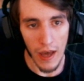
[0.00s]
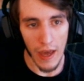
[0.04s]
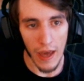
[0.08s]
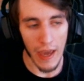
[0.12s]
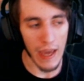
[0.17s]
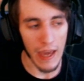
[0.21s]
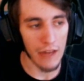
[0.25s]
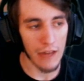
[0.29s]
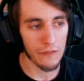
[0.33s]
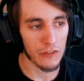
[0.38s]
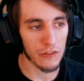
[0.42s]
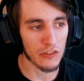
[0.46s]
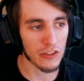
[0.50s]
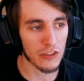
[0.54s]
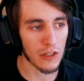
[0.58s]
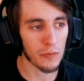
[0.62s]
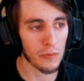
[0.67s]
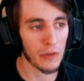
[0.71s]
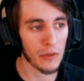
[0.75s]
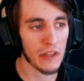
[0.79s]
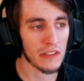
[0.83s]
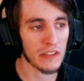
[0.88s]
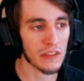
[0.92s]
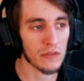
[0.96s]
And for some
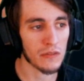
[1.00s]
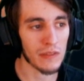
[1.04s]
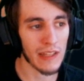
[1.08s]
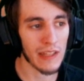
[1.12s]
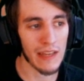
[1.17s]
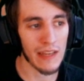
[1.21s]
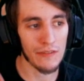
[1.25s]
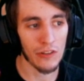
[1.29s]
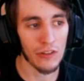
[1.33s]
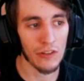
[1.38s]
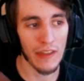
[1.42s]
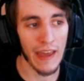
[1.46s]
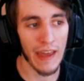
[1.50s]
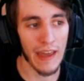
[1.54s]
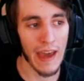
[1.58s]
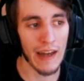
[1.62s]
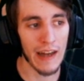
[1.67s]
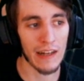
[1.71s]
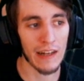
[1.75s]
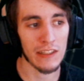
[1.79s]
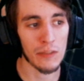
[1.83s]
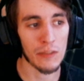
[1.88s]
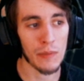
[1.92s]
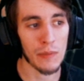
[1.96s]
reason, even though they had
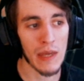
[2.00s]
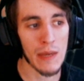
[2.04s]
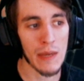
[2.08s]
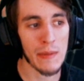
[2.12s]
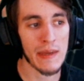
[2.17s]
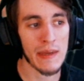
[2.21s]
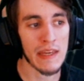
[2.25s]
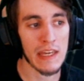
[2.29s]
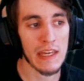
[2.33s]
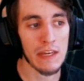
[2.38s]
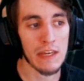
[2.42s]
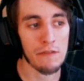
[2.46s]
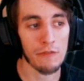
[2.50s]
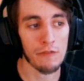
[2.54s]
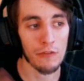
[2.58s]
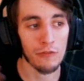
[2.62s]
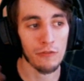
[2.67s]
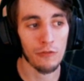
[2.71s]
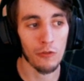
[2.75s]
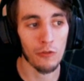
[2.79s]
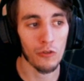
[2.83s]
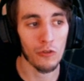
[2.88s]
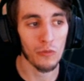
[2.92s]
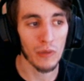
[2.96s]
it on the PvE for
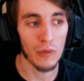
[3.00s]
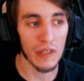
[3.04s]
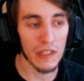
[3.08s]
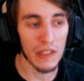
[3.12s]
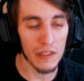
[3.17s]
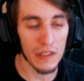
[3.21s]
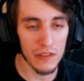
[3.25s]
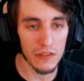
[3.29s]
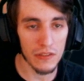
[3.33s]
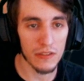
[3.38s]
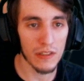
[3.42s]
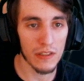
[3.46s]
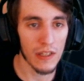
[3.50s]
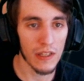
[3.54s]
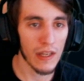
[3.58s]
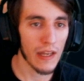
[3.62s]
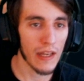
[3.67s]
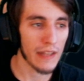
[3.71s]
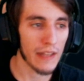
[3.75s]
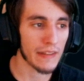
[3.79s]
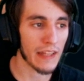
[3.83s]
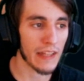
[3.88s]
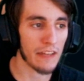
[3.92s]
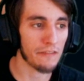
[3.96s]
4 weeks,
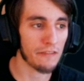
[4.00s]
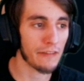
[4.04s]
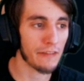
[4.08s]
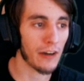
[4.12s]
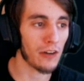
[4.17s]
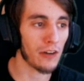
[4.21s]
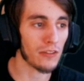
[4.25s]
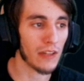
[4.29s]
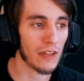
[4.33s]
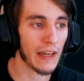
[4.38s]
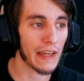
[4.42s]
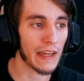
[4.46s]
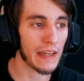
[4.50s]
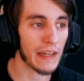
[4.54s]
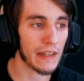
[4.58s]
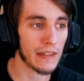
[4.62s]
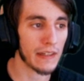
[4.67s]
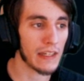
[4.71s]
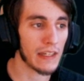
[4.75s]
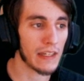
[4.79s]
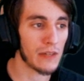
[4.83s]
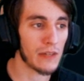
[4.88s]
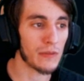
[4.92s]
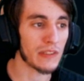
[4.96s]
they felt like
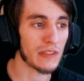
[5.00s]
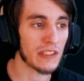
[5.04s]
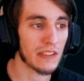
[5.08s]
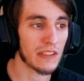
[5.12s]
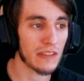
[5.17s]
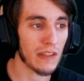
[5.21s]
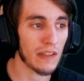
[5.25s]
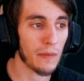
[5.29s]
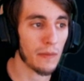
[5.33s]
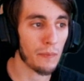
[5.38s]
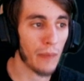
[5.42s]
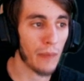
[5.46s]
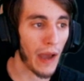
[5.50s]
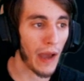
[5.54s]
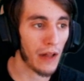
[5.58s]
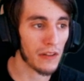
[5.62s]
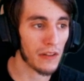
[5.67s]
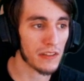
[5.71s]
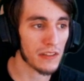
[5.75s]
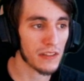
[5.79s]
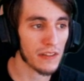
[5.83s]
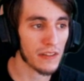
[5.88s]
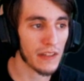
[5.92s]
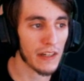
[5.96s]
it was
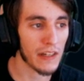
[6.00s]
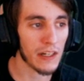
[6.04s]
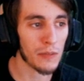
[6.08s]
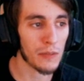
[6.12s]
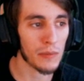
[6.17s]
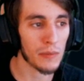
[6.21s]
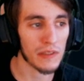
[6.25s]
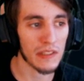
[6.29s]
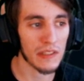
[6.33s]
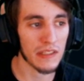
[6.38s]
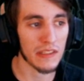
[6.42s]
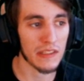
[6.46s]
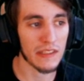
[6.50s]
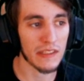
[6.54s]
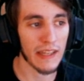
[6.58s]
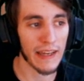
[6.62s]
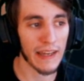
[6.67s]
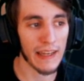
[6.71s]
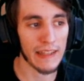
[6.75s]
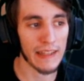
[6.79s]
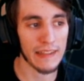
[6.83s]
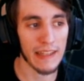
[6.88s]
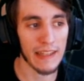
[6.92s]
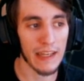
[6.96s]
balanced there. But the
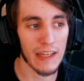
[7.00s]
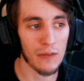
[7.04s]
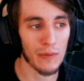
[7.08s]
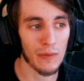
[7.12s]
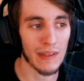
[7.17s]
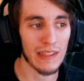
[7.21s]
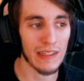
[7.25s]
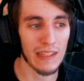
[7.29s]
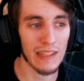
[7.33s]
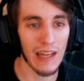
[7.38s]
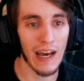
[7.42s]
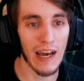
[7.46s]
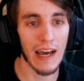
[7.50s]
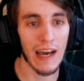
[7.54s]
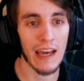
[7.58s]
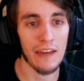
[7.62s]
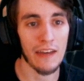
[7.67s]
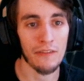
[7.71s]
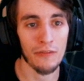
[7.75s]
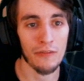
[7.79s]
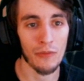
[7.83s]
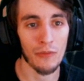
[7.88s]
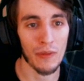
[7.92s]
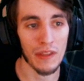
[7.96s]
second it went
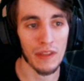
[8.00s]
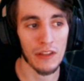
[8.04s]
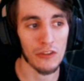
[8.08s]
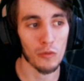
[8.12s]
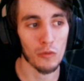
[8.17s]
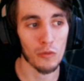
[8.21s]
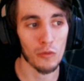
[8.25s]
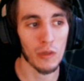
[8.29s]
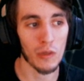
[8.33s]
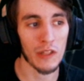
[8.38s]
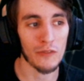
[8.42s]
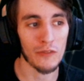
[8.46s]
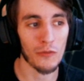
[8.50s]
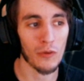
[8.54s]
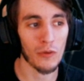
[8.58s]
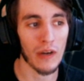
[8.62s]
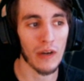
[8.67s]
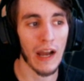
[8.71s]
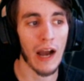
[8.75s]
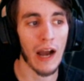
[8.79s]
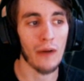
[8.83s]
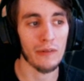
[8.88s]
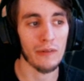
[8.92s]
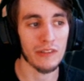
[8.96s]
live, within 24
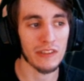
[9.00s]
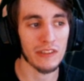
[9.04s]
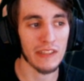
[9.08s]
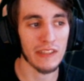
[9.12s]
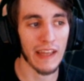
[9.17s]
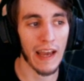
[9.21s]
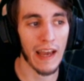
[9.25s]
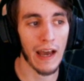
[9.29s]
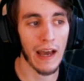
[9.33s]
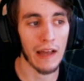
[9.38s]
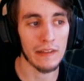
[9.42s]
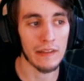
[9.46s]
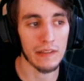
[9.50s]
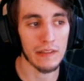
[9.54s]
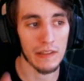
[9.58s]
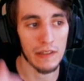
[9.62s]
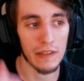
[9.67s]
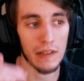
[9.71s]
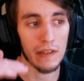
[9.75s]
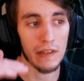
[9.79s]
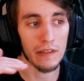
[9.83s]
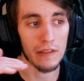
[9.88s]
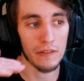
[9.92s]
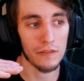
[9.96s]
hours, they had
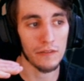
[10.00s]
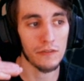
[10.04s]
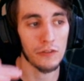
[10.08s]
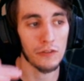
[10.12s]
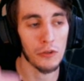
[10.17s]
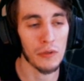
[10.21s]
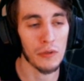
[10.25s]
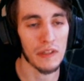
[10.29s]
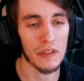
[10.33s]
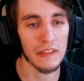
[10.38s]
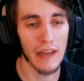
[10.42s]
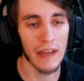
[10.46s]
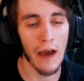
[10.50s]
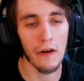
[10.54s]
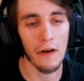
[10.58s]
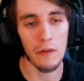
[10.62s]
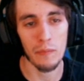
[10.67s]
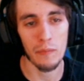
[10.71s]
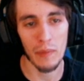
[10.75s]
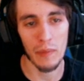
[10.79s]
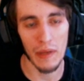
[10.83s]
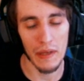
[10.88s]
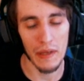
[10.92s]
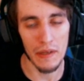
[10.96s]
to tune it down a
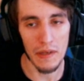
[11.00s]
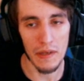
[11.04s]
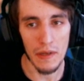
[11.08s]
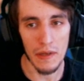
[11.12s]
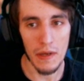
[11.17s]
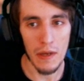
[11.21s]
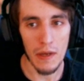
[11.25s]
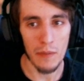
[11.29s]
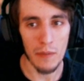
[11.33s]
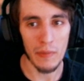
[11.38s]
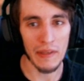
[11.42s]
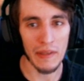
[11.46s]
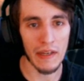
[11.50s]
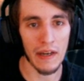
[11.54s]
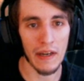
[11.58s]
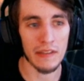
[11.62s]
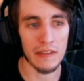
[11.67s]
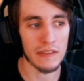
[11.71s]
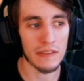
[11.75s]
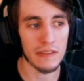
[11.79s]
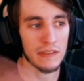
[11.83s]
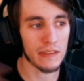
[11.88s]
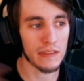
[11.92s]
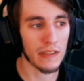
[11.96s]
bit
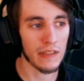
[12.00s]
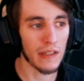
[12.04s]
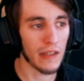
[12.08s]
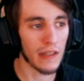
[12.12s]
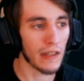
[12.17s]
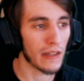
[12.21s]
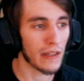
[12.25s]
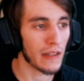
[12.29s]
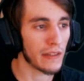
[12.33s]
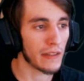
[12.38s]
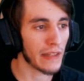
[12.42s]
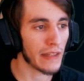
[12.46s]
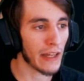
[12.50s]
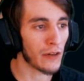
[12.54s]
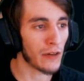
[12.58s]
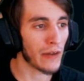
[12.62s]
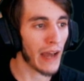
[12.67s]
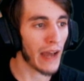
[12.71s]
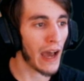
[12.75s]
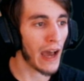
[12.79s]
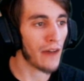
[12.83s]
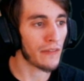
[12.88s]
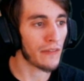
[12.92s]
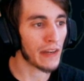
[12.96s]
because they don't
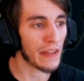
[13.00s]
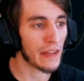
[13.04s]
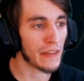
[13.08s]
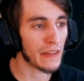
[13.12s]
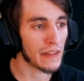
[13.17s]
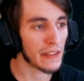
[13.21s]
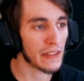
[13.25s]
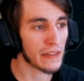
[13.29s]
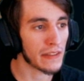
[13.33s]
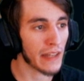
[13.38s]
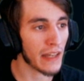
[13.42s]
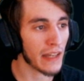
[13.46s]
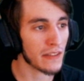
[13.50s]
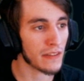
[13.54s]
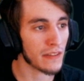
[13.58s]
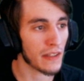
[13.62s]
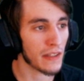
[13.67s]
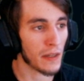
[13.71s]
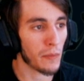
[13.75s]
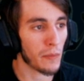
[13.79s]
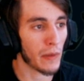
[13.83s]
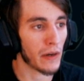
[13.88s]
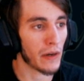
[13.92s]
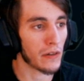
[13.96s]
have anything to test
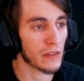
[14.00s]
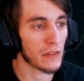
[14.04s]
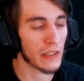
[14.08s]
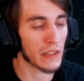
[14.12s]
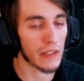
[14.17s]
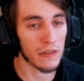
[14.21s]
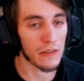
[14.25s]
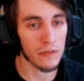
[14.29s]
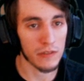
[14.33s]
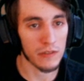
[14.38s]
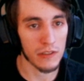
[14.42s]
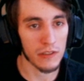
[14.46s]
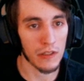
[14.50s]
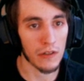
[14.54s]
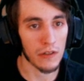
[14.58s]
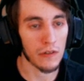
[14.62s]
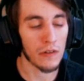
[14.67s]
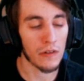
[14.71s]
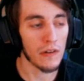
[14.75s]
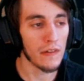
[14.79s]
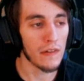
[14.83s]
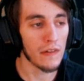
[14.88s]
it apparently. So,